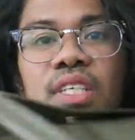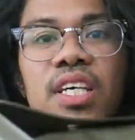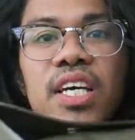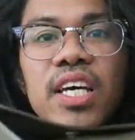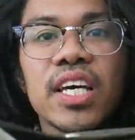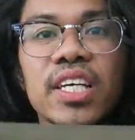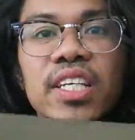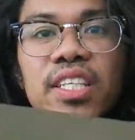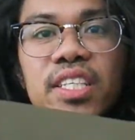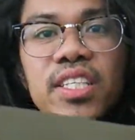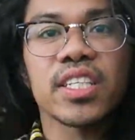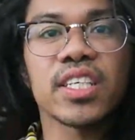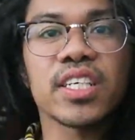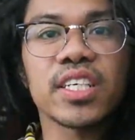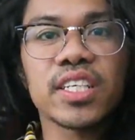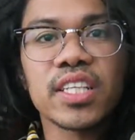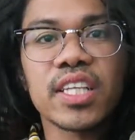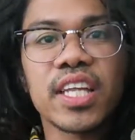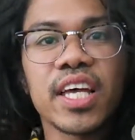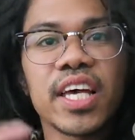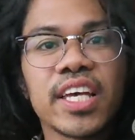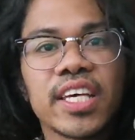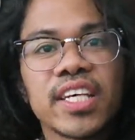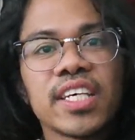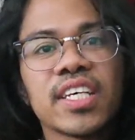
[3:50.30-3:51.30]
it'll look
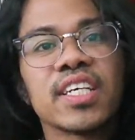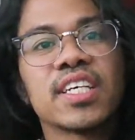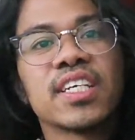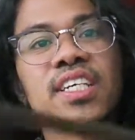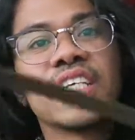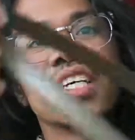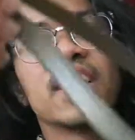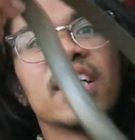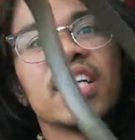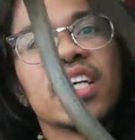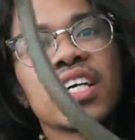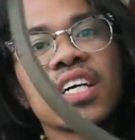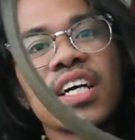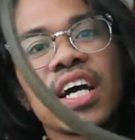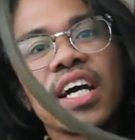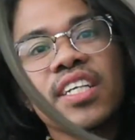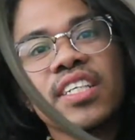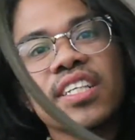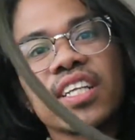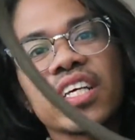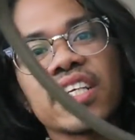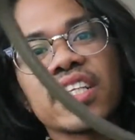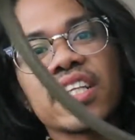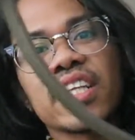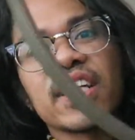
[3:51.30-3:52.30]
like kind of
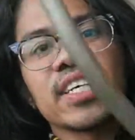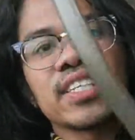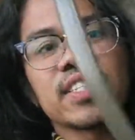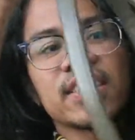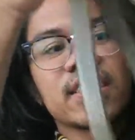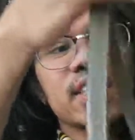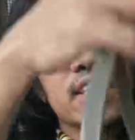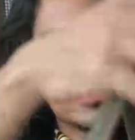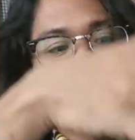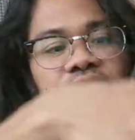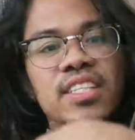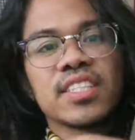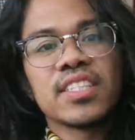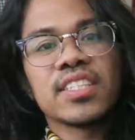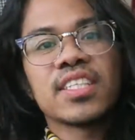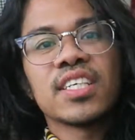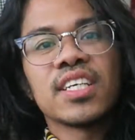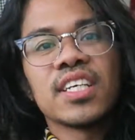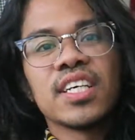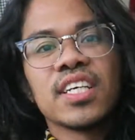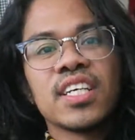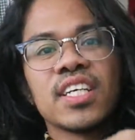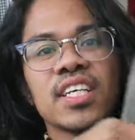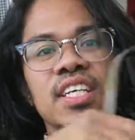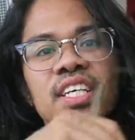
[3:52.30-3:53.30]
like this, and
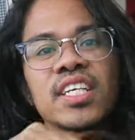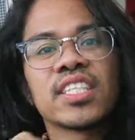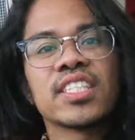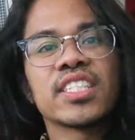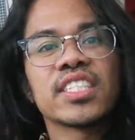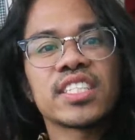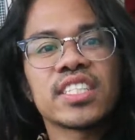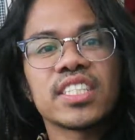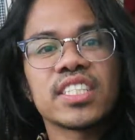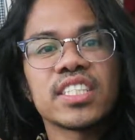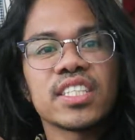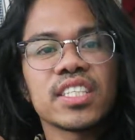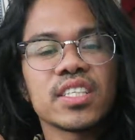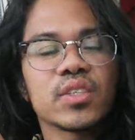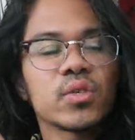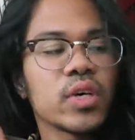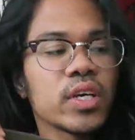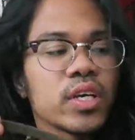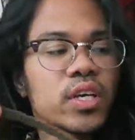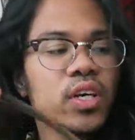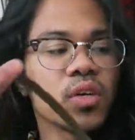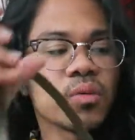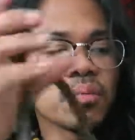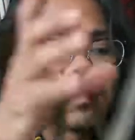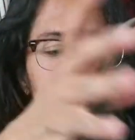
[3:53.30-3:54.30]
just as a
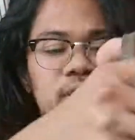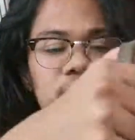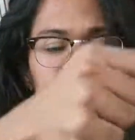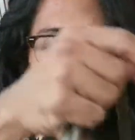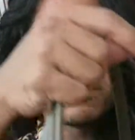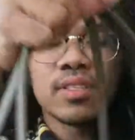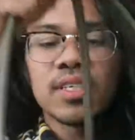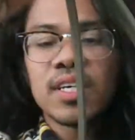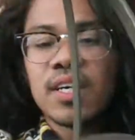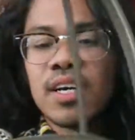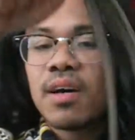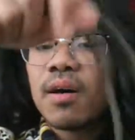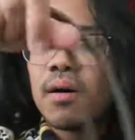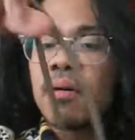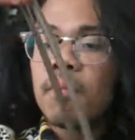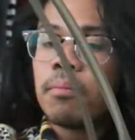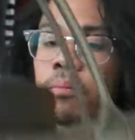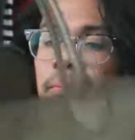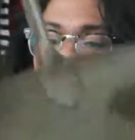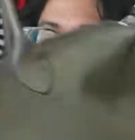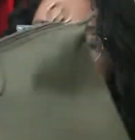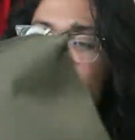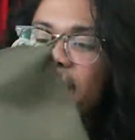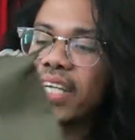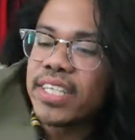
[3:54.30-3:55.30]
quick open.
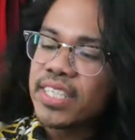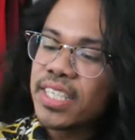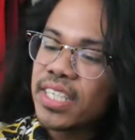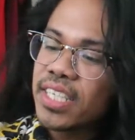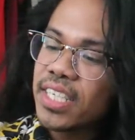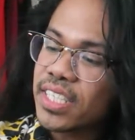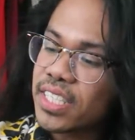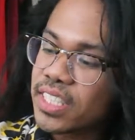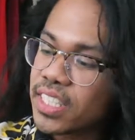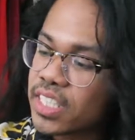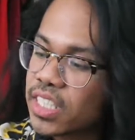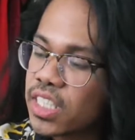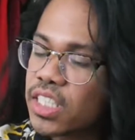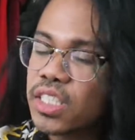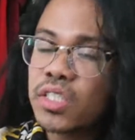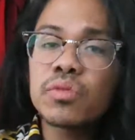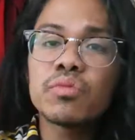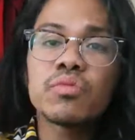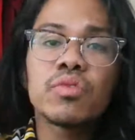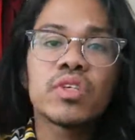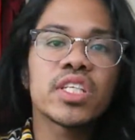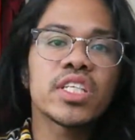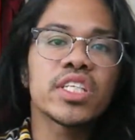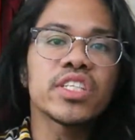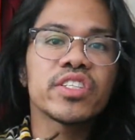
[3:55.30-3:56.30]
But this is a
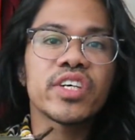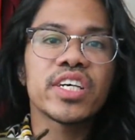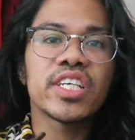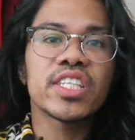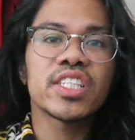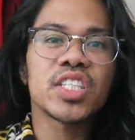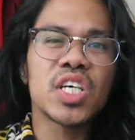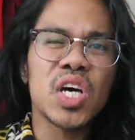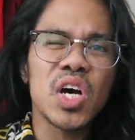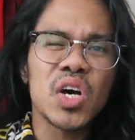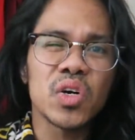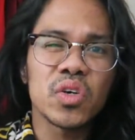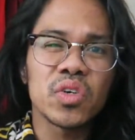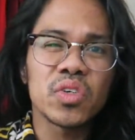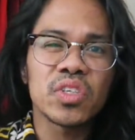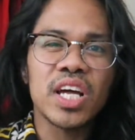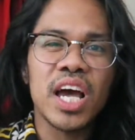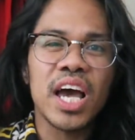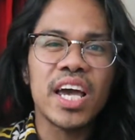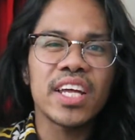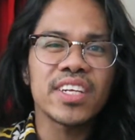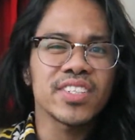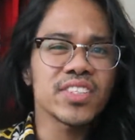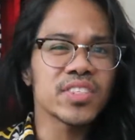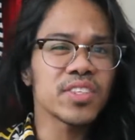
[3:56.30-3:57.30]
really great tote.
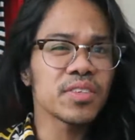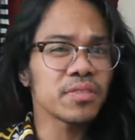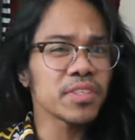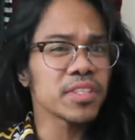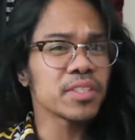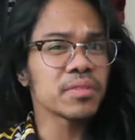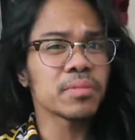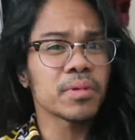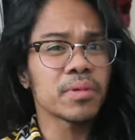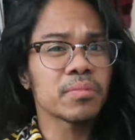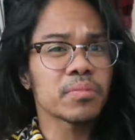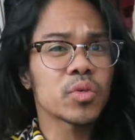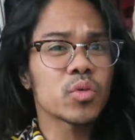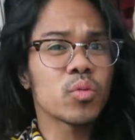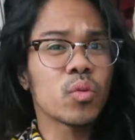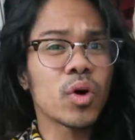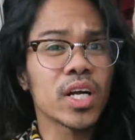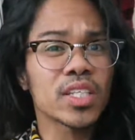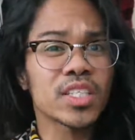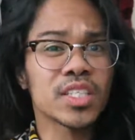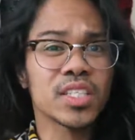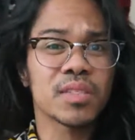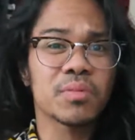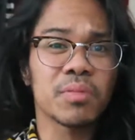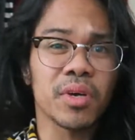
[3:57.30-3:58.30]
I don't know if you remember
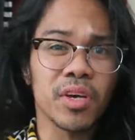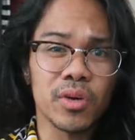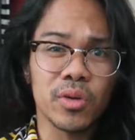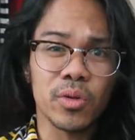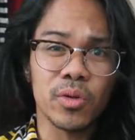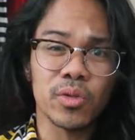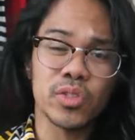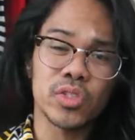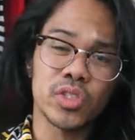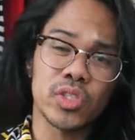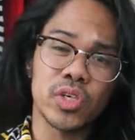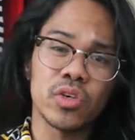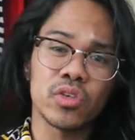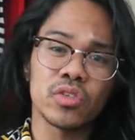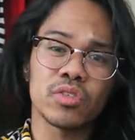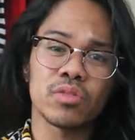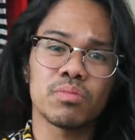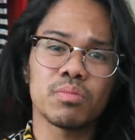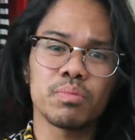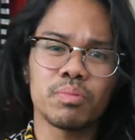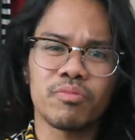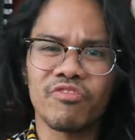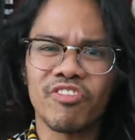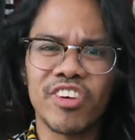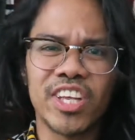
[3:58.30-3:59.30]
watching my old tote
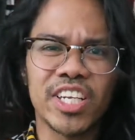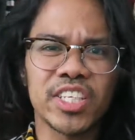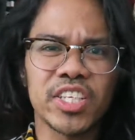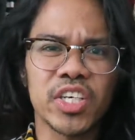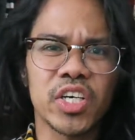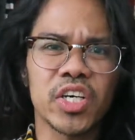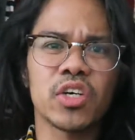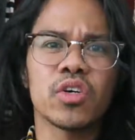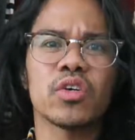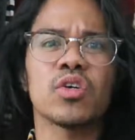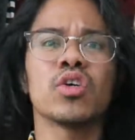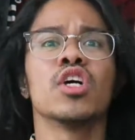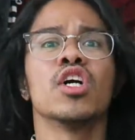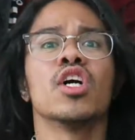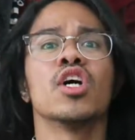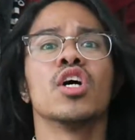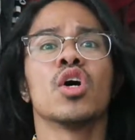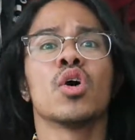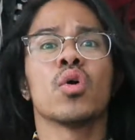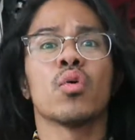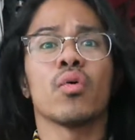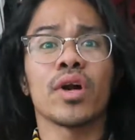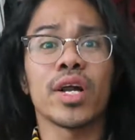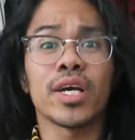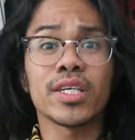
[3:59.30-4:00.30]
video
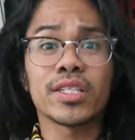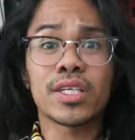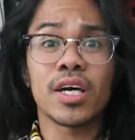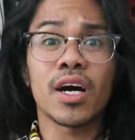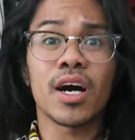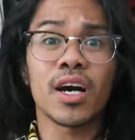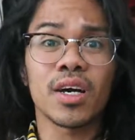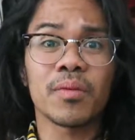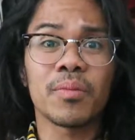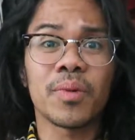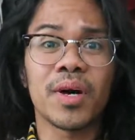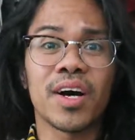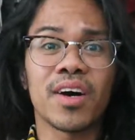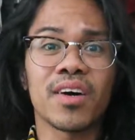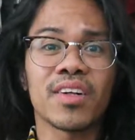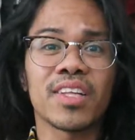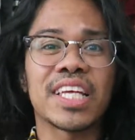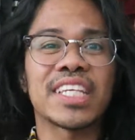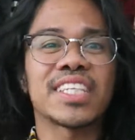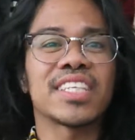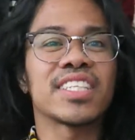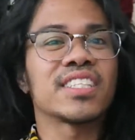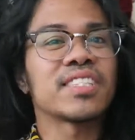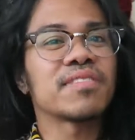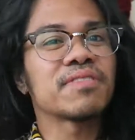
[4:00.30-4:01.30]
where I talk about
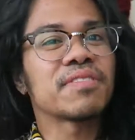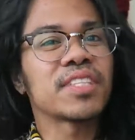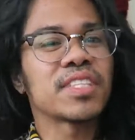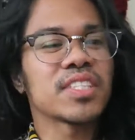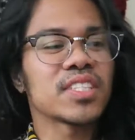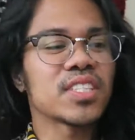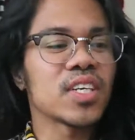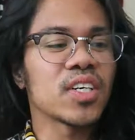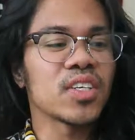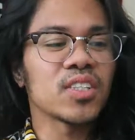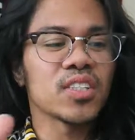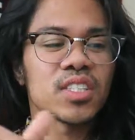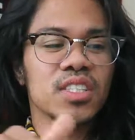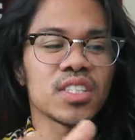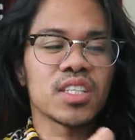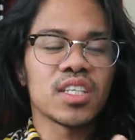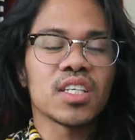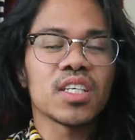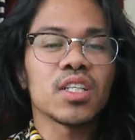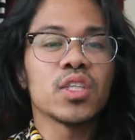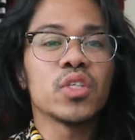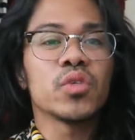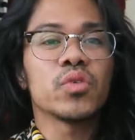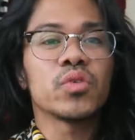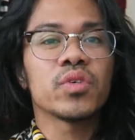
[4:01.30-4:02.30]
like the different totes, the
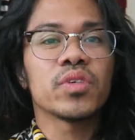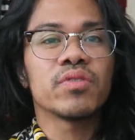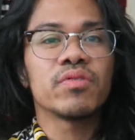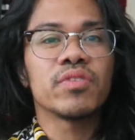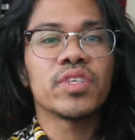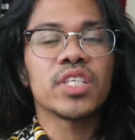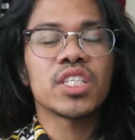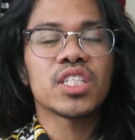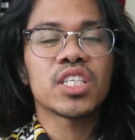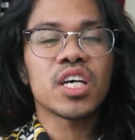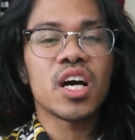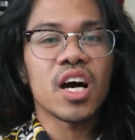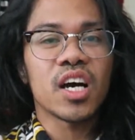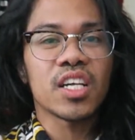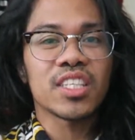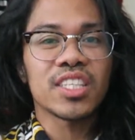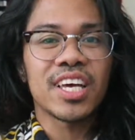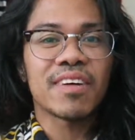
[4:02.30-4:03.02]
Louis Vuitton